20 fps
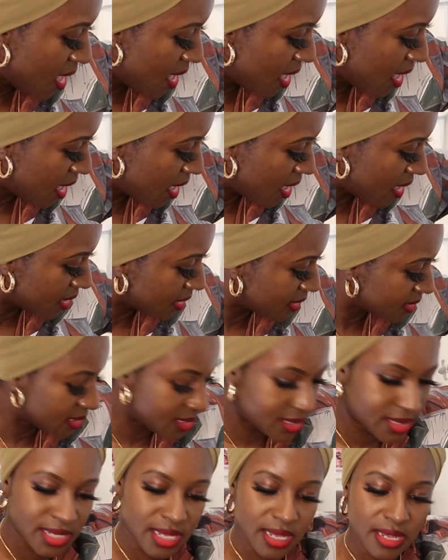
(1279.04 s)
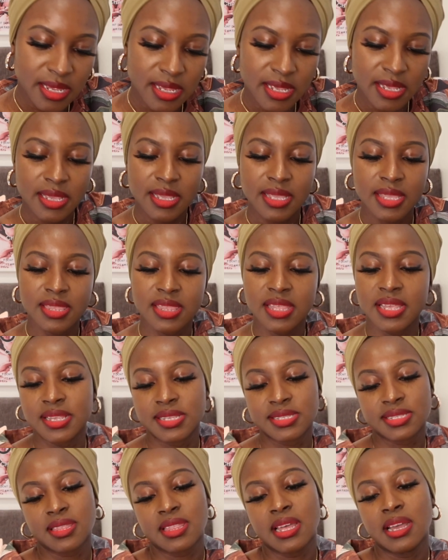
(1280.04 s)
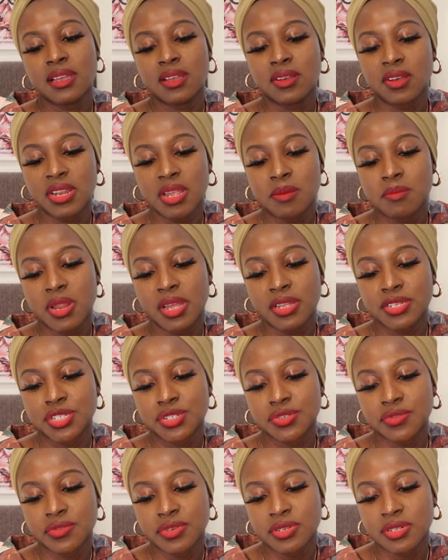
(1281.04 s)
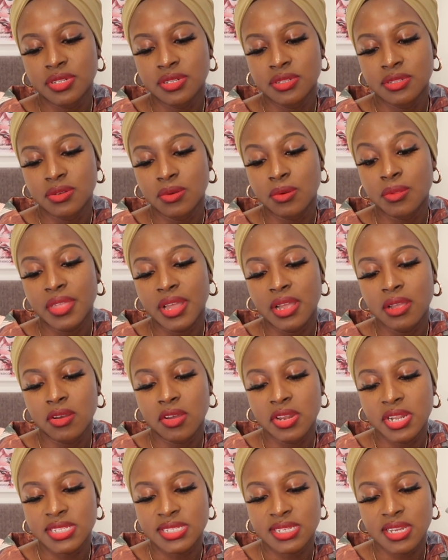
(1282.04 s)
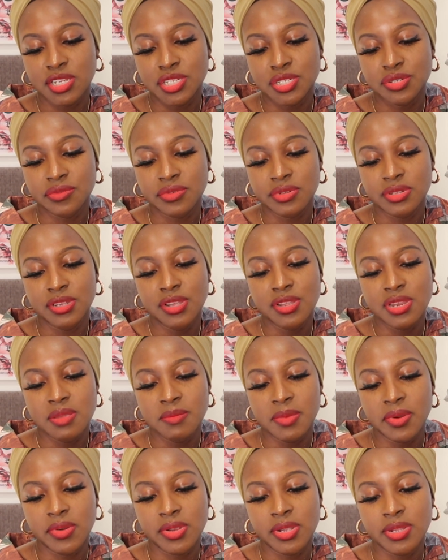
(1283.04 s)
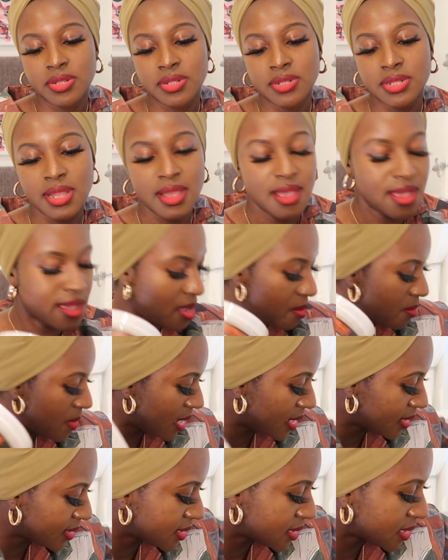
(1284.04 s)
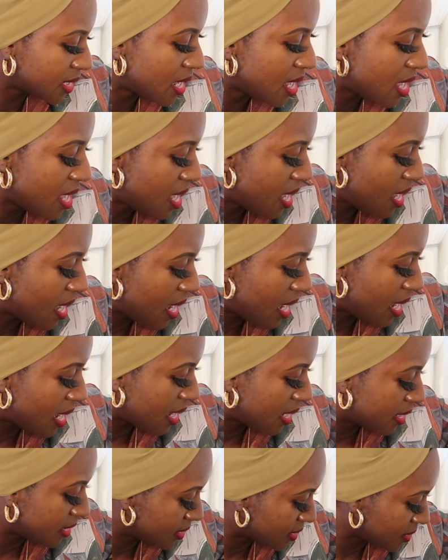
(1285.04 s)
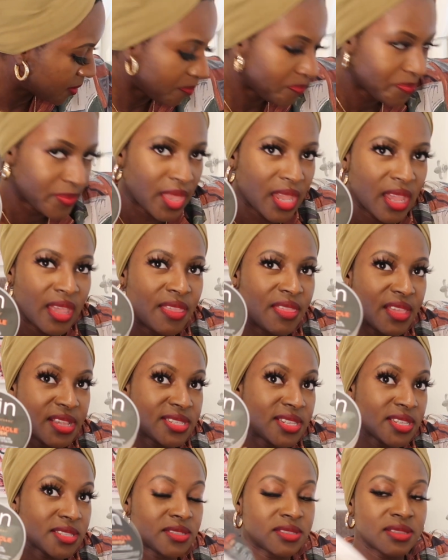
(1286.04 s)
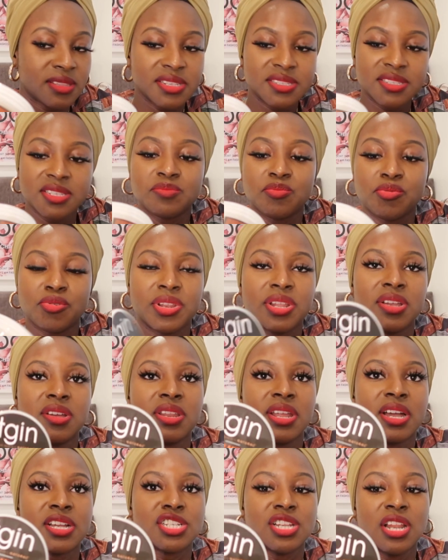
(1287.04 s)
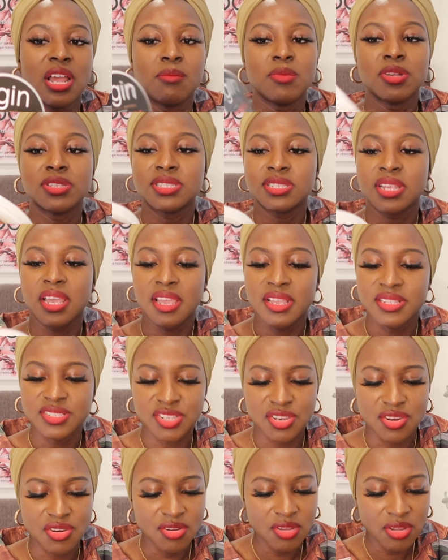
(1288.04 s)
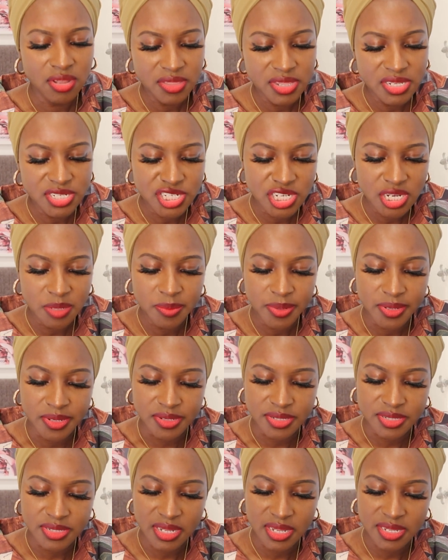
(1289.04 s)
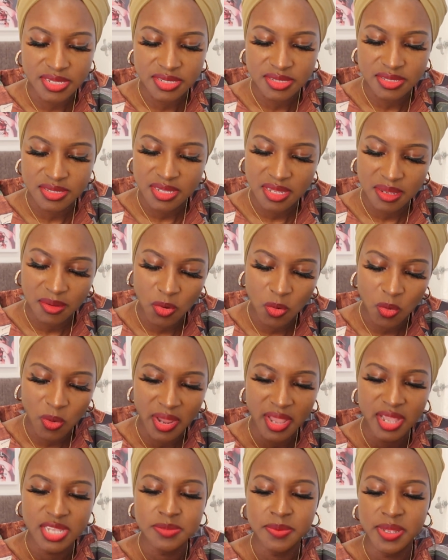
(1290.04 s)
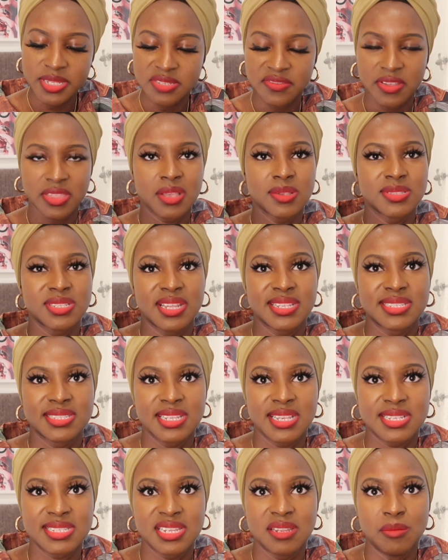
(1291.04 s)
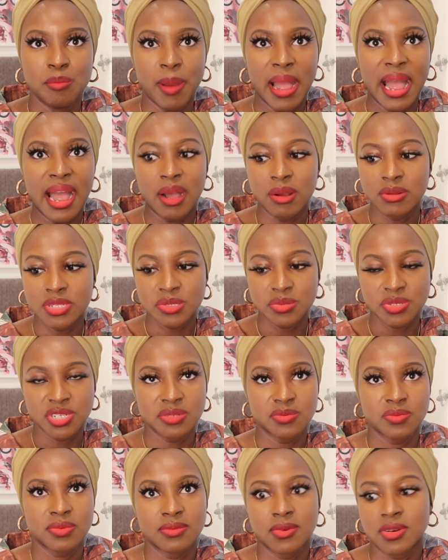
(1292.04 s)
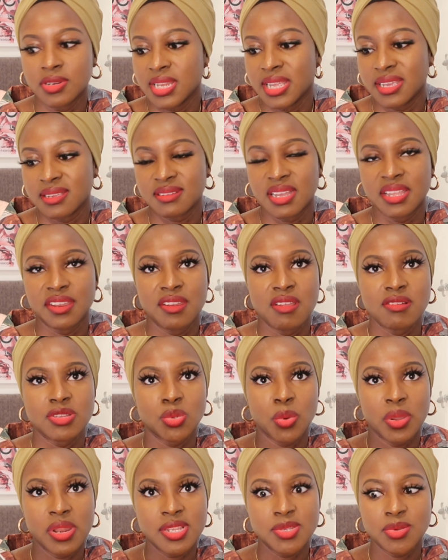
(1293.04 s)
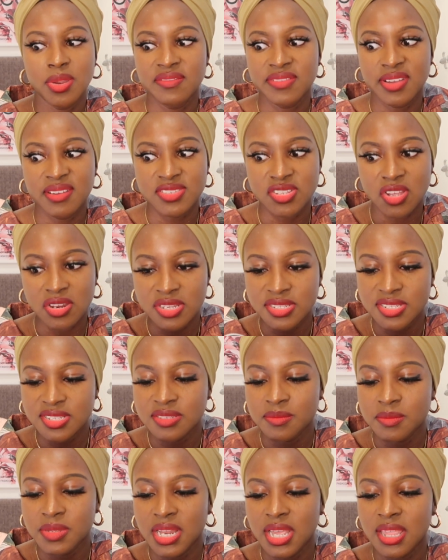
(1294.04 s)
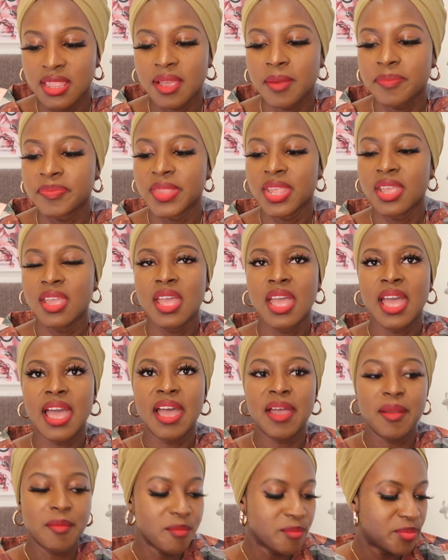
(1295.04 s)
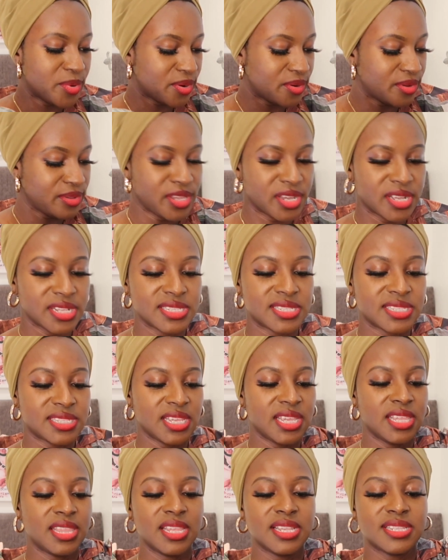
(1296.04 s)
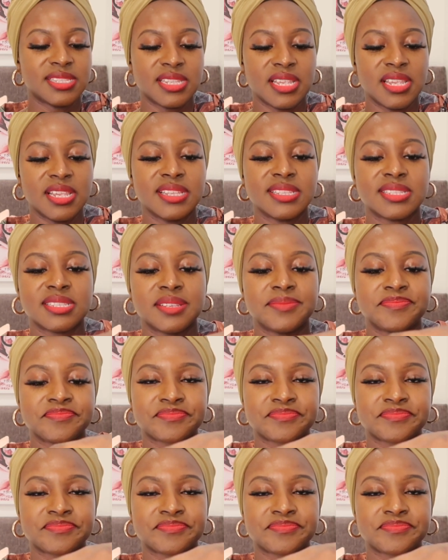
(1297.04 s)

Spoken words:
is this Thank God I'm Natural, or Thank God It's Natural Honey Miracle hair mask, and this is pretty good actually. I must say it's not the cheapest, it's quite expensive. I think it's like £16, which is what, like, I don't know, $20–25 or something like that. But you can see this is